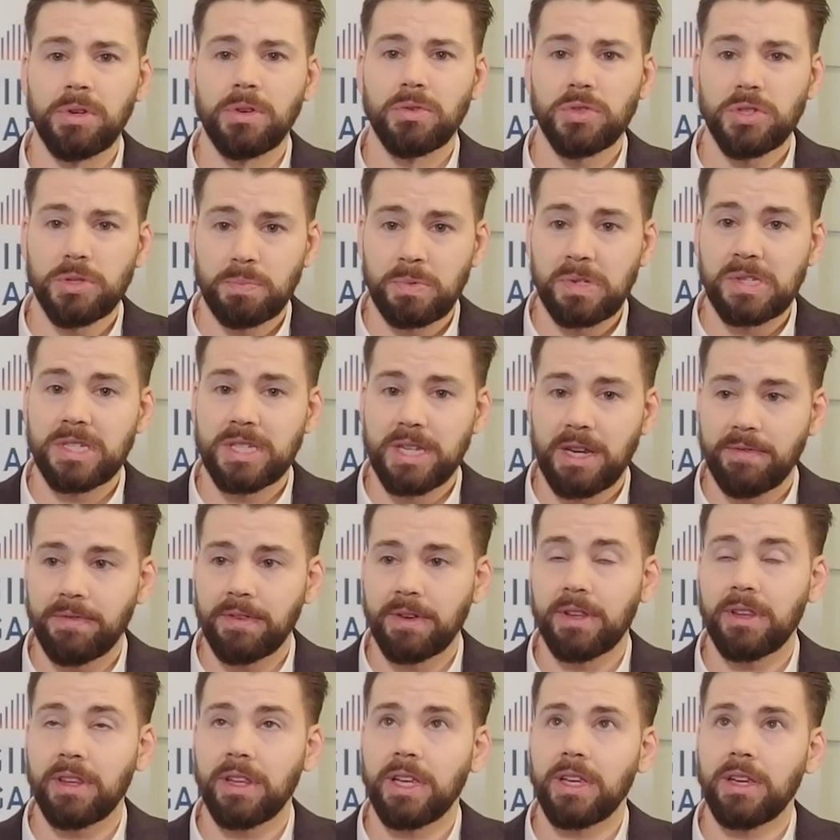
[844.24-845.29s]

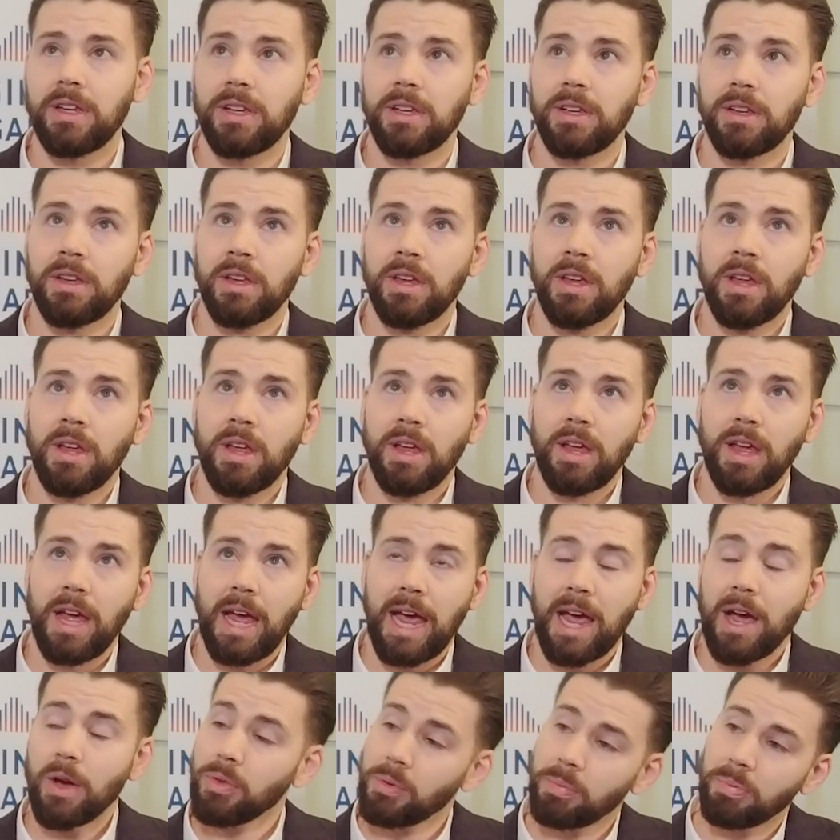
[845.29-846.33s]
specifically
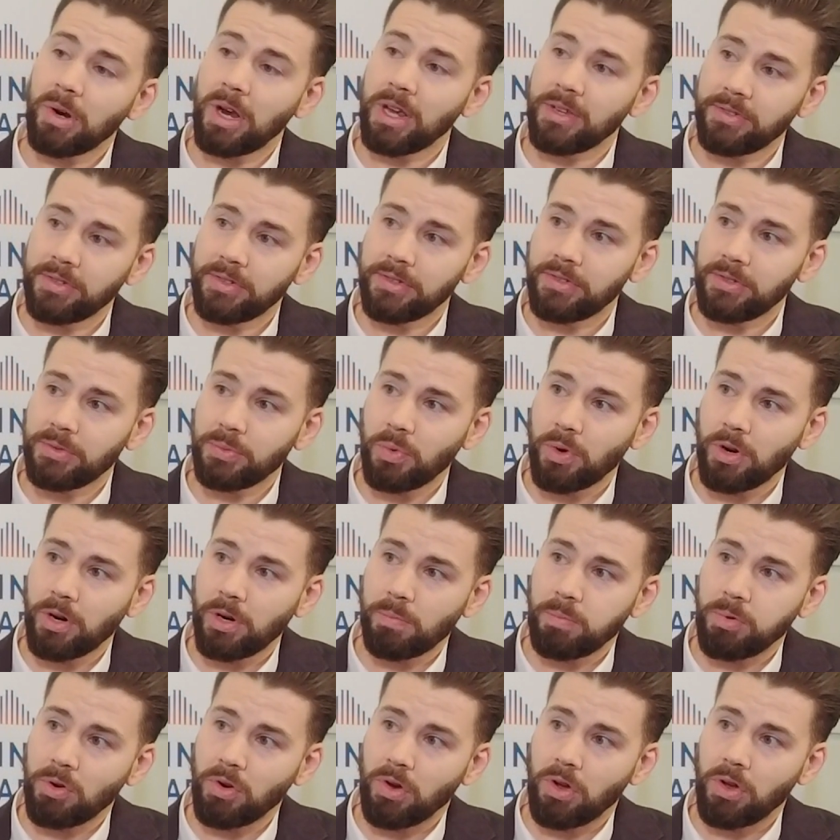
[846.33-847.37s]
how the processes work,
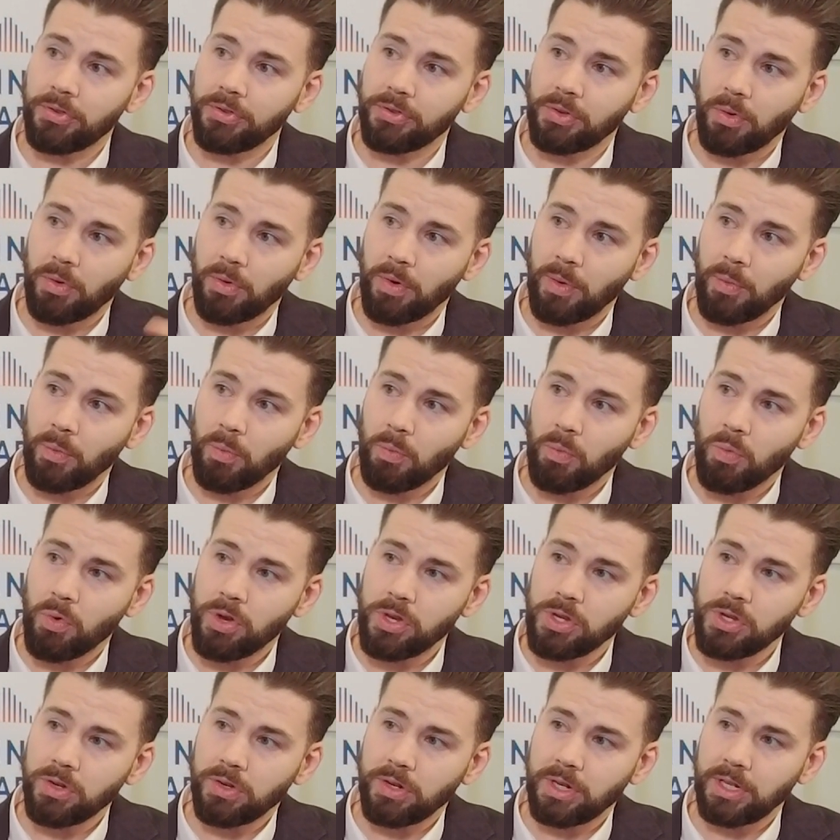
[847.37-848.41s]
but also
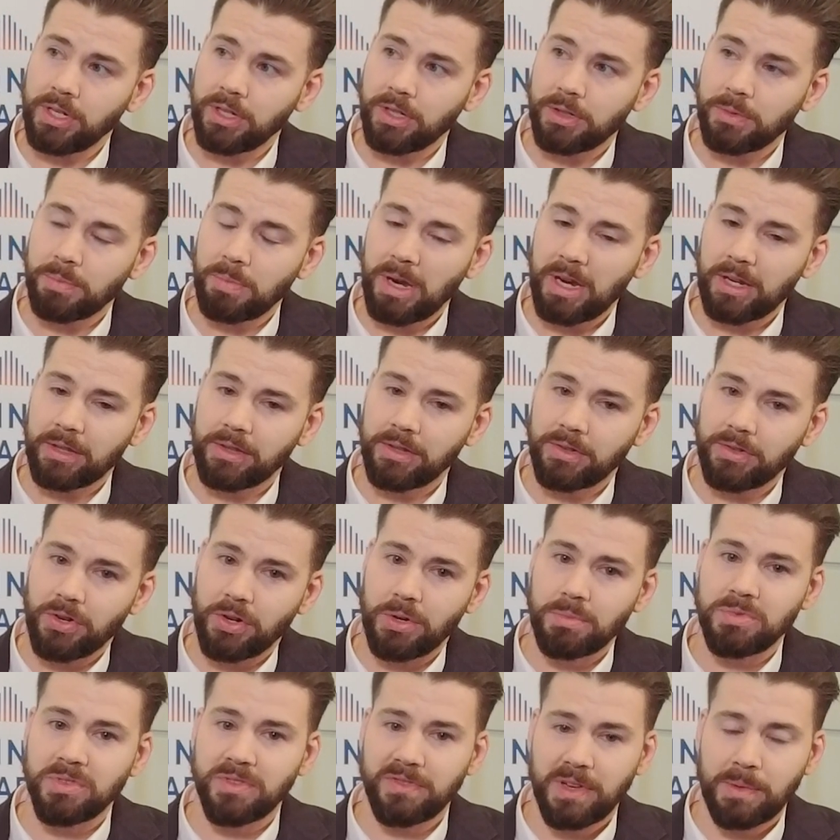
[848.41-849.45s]
what you can expect in
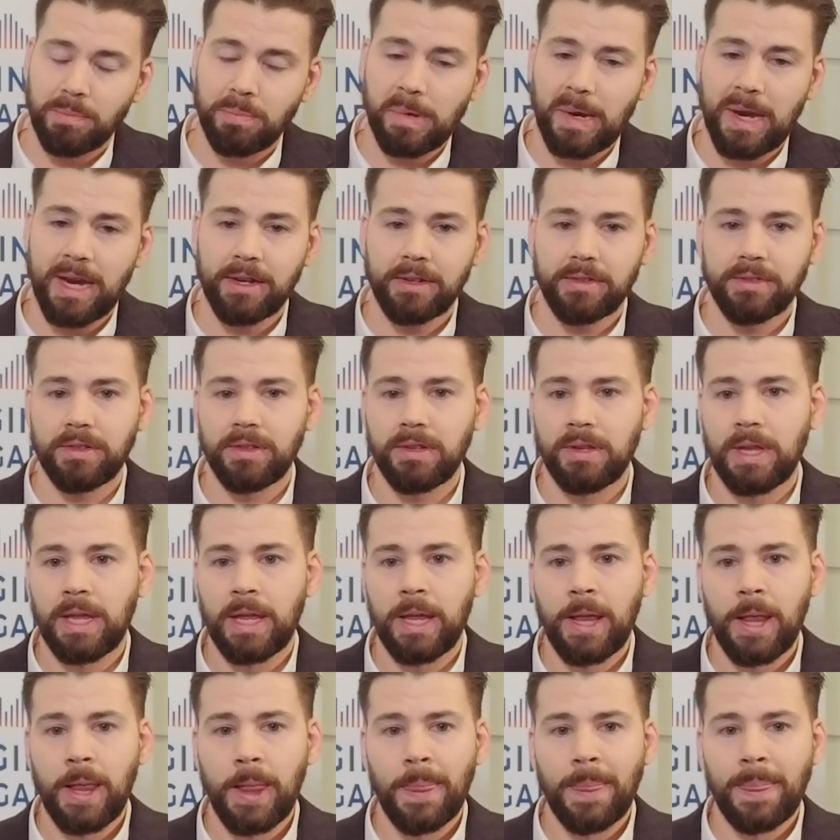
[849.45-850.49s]
terms of impact.
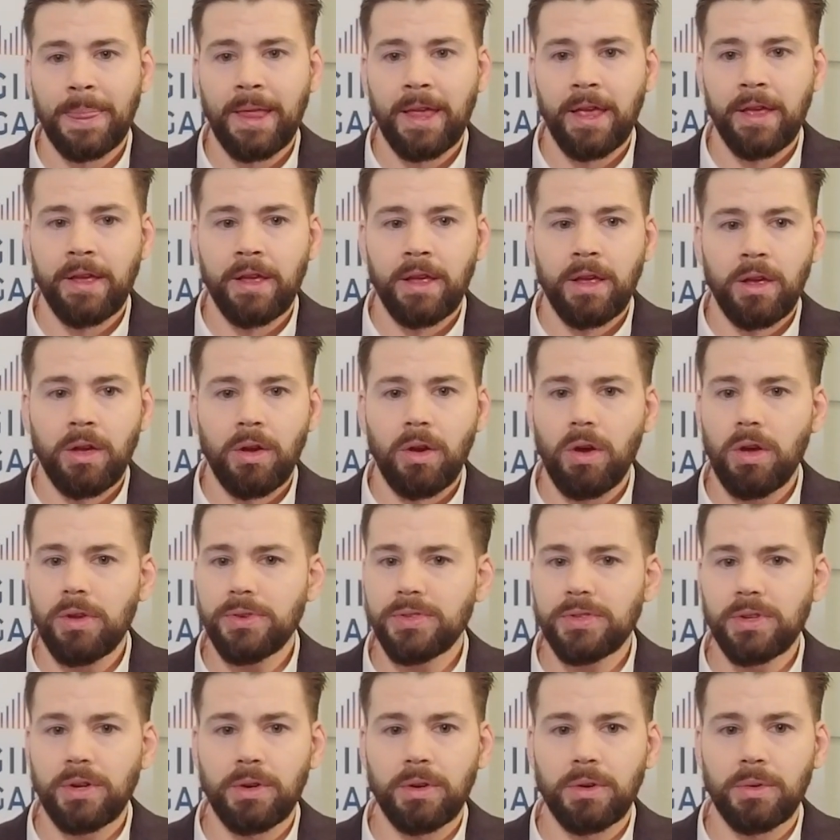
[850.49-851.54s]

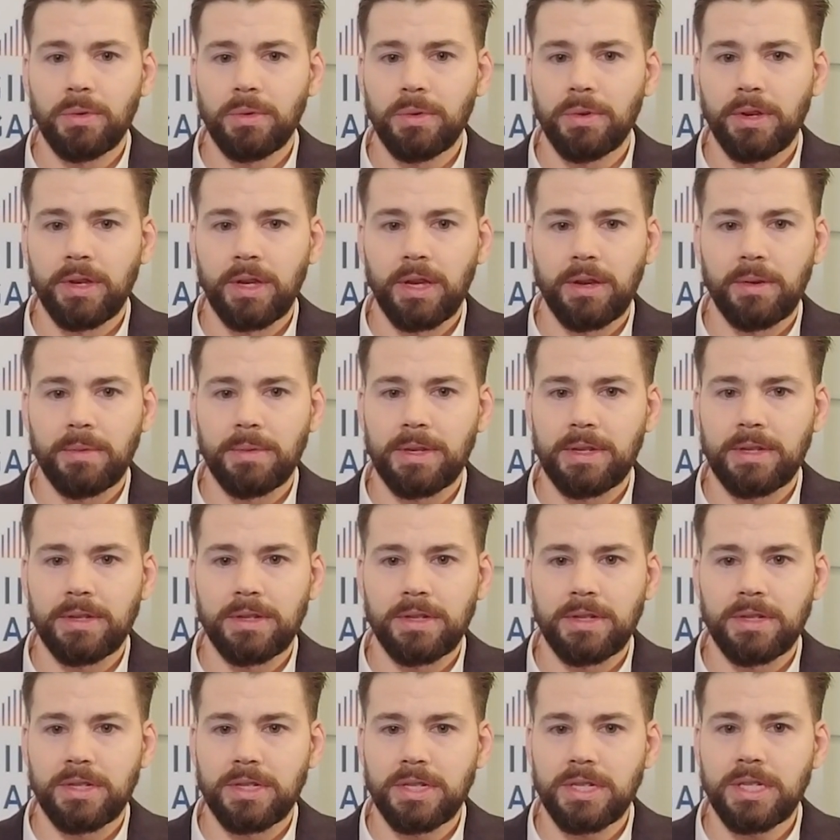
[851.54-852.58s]
Also,
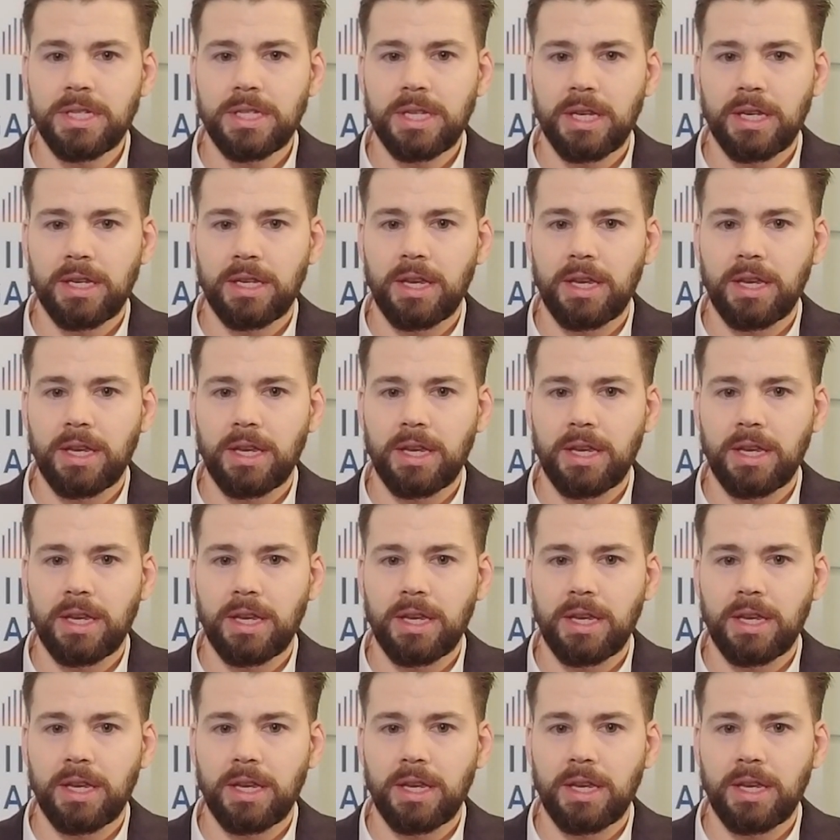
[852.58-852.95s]
just